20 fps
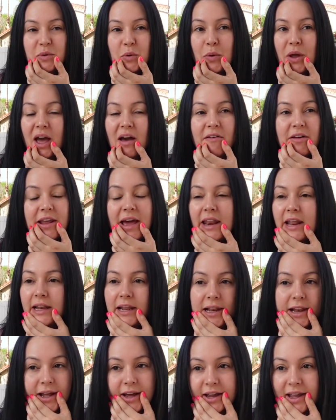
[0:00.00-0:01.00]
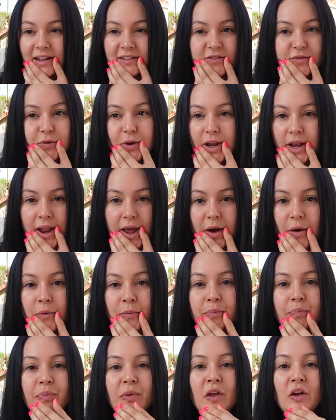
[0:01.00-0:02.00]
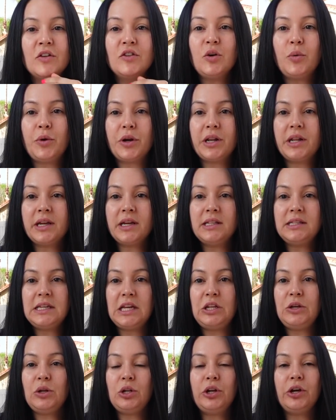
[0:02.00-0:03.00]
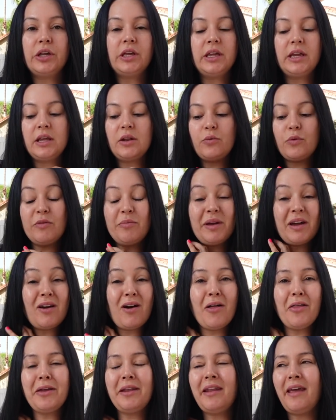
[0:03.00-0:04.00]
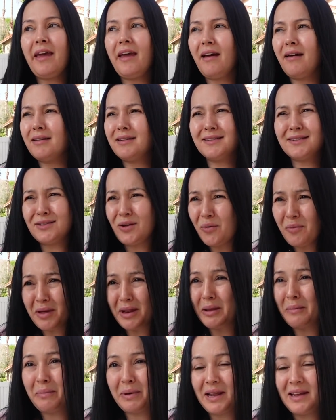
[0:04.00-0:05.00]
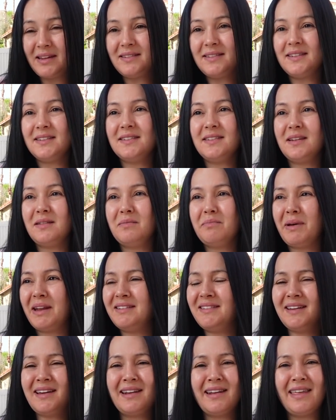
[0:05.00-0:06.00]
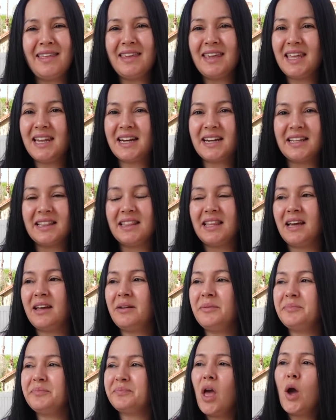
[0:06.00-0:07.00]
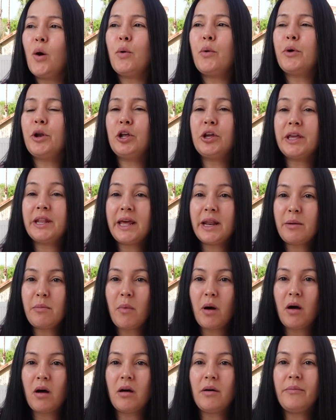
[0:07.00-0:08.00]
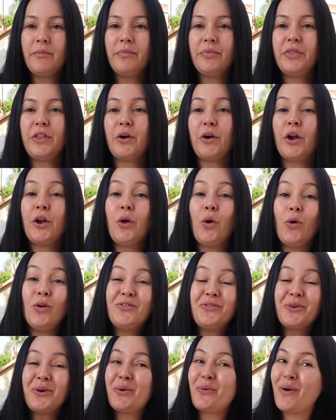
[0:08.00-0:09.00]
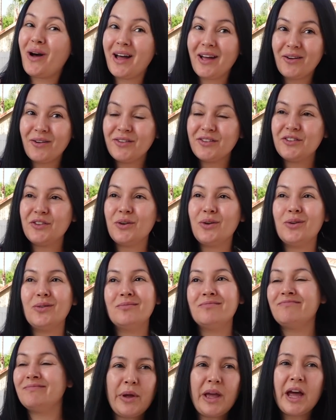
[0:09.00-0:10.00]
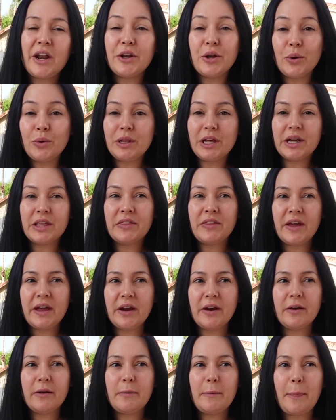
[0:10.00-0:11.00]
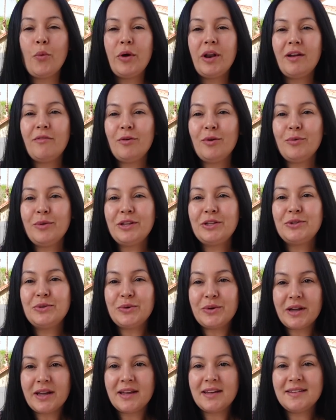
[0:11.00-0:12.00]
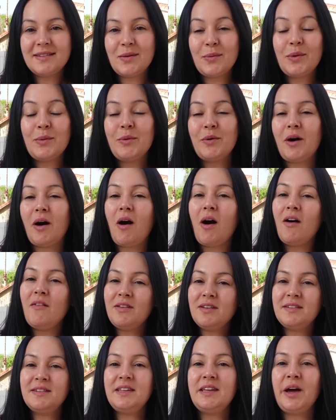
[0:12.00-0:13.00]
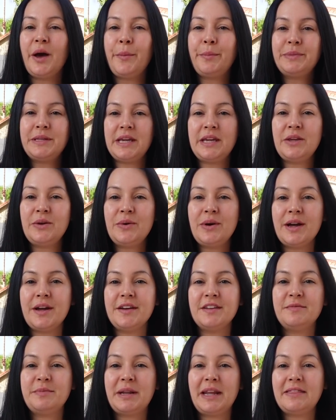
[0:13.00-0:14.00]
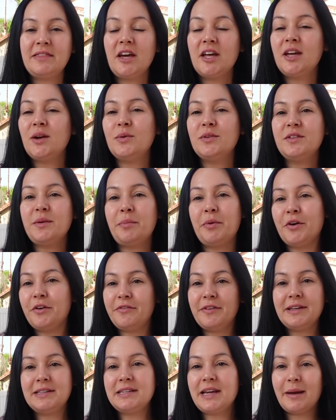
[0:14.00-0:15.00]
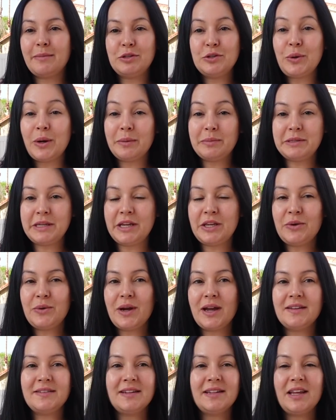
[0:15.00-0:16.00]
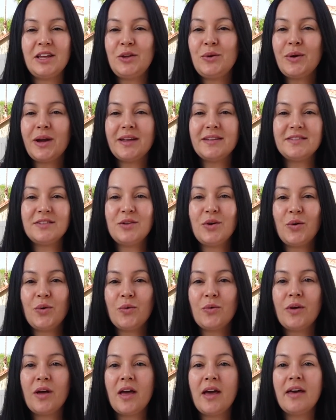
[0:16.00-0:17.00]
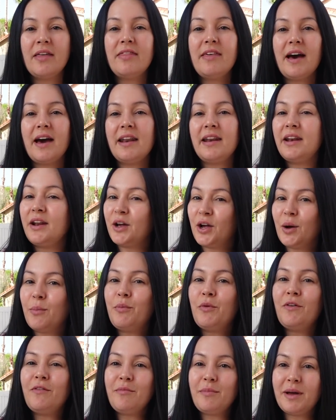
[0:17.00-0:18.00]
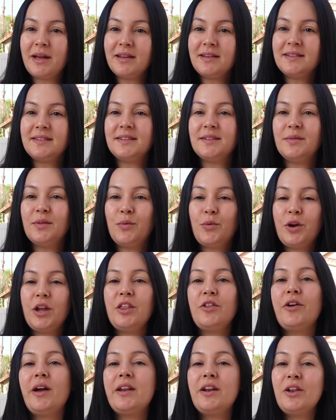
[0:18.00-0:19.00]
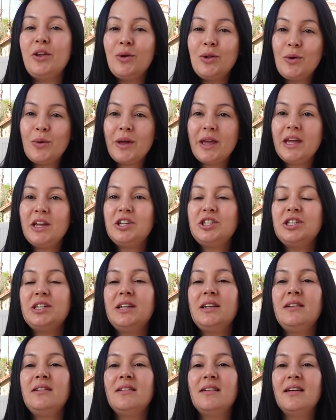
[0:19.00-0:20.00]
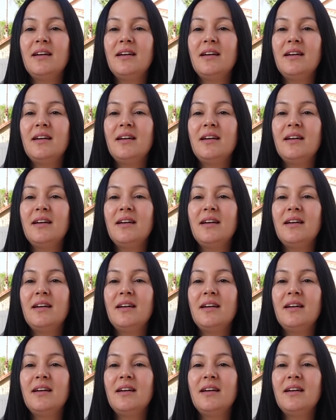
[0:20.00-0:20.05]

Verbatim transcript: but we haven't had any luck as of right now. So we're gonna continue looking. We've been calling so many places and parece que nadie quiere rentar. We were looking at a mall. They're on hold for a while, so we had no luck there. Whatever we do, guys, we will obviously update you guys, but I thought it was a perfect time to update you guys and let you guys know that in a couple of months, we're either at a new location